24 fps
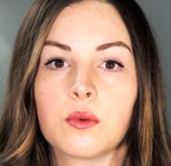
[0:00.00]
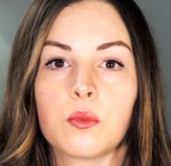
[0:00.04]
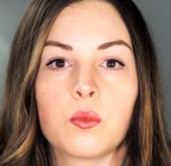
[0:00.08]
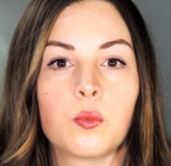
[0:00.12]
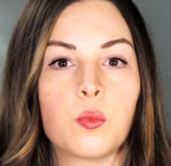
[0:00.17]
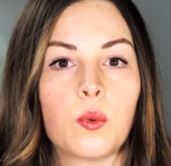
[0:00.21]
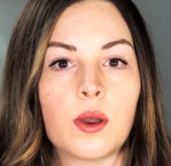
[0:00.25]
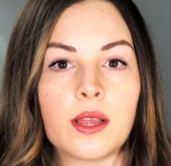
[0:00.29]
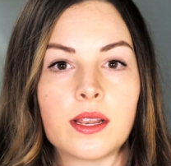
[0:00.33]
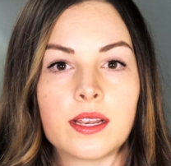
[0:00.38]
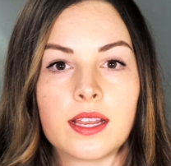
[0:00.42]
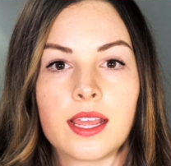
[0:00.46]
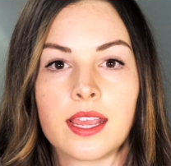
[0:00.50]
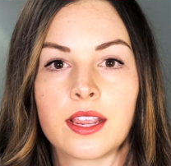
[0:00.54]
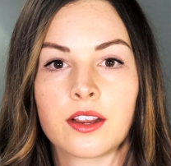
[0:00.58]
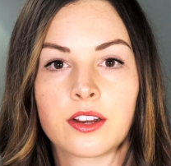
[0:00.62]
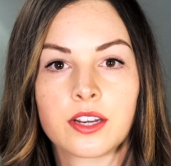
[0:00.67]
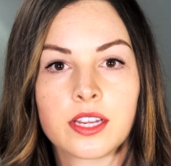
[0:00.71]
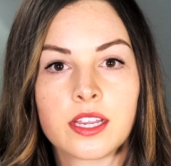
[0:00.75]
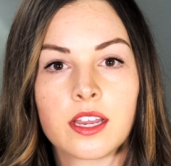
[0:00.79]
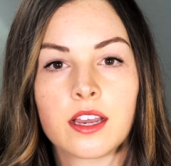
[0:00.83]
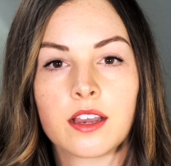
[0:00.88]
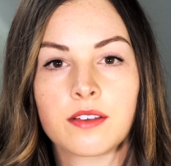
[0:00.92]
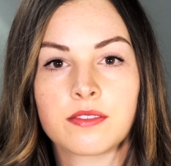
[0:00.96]
what
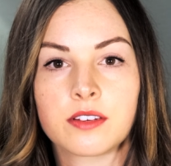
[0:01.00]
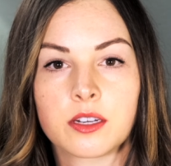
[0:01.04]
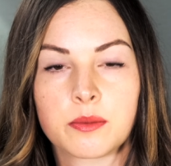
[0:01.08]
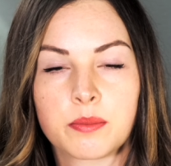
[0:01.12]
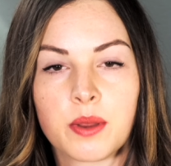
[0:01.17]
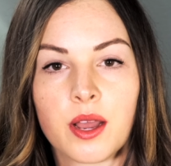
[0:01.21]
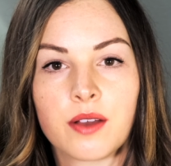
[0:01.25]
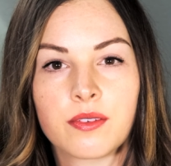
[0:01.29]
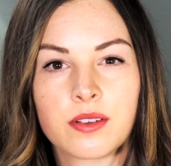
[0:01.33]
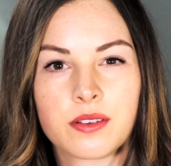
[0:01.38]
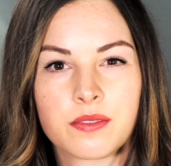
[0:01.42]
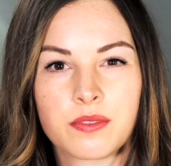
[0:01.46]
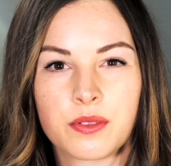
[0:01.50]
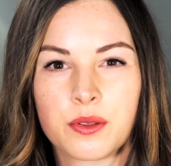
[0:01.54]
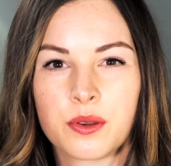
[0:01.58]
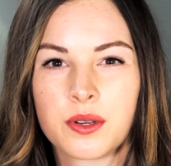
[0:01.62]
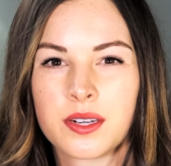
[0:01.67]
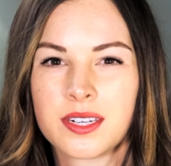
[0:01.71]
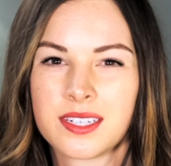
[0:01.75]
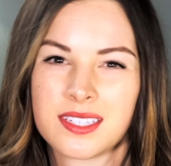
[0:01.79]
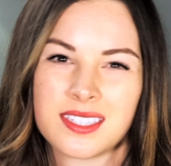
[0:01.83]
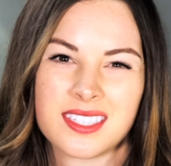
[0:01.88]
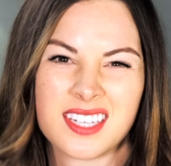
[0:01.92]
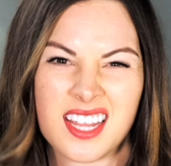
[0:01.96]
area of your pelvic
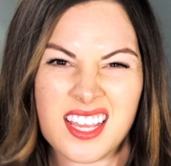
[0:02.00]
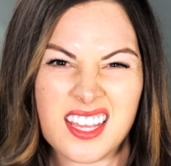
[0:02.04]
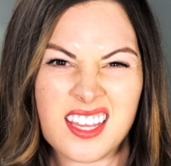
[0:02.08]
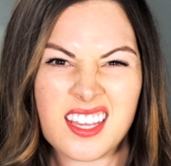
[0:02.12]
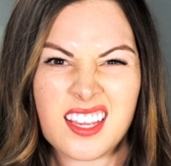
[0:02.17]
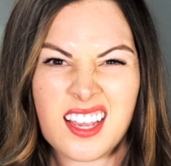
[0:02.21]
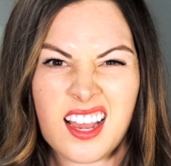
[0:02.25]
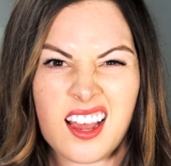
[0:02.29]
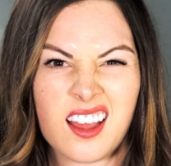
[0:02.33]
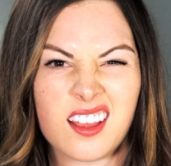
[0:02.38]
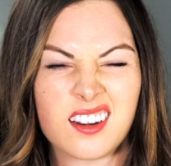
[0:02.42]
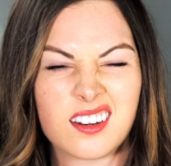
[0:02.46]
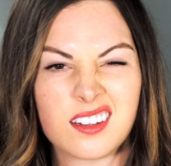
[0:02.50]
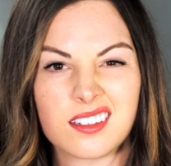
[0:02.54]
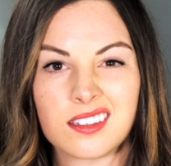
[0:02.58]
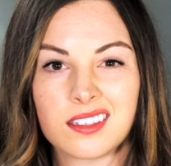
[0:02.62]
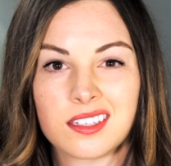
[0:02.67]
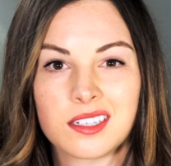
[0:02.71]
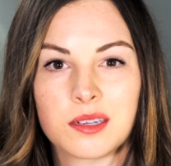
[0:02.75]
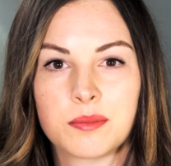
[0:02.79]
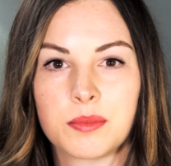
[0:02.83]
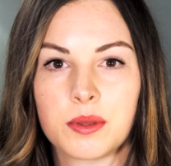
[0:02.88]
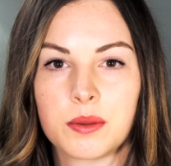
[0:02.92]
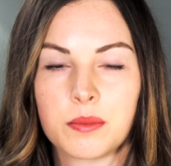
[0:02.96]
floor is taking on a
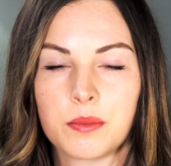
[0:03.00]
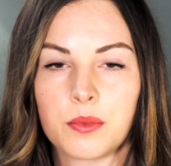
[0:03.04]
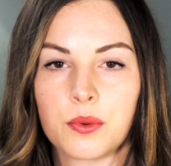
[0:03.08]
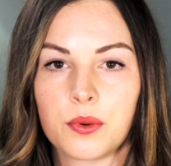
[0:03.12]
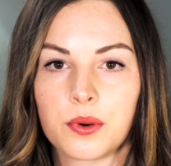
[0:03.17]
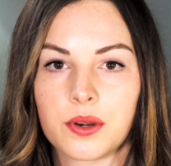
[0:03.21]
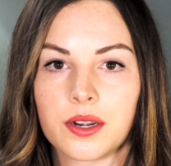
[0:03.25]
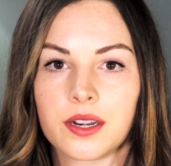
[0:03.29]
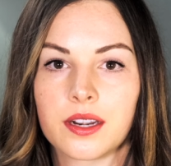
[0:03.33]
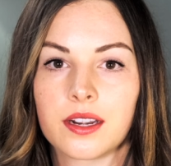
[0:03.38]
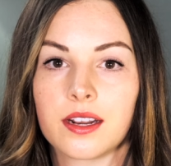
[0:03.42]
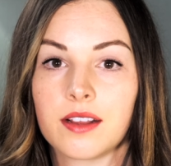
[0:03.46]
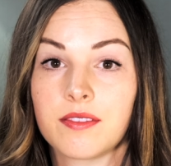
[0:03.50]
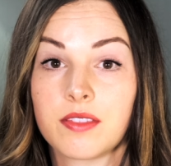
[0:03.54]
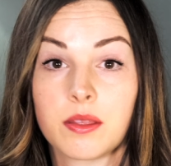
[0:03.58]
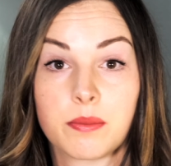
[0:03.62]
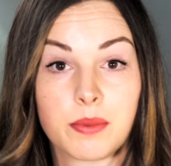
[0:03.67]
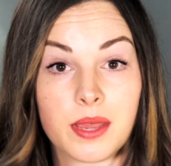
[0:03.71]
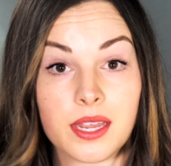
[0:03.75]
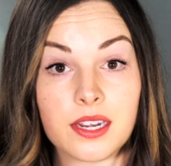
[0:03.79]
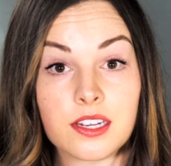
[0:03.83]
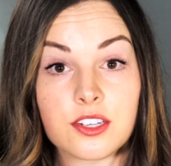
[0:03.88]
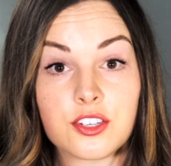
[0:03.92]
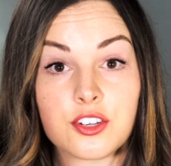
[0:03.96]
little bit more of the
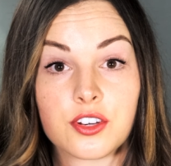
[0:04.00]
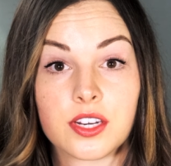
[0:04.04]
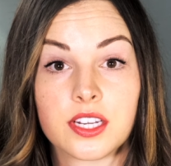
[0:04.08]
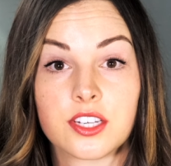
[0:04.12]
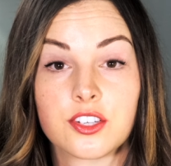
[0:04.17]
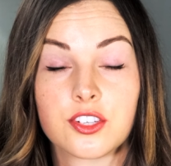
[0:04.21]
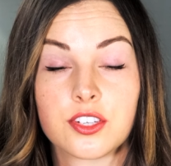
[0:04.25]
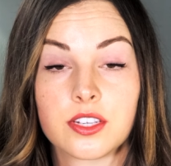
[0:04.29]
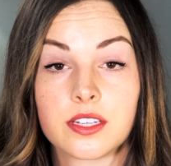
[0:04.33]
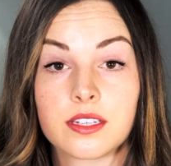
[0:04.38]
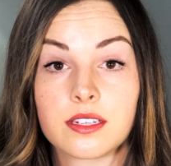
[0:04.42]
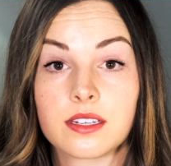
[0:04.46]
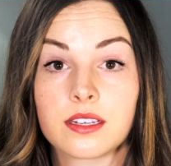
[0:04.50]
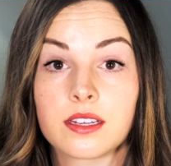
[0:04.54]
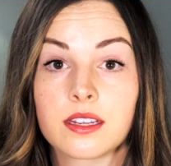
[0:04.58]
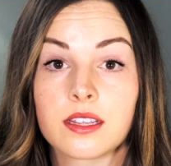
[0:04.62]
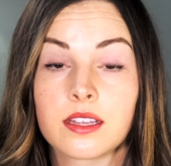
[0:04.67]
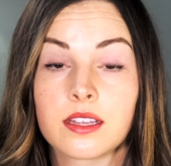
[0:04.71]
penetration.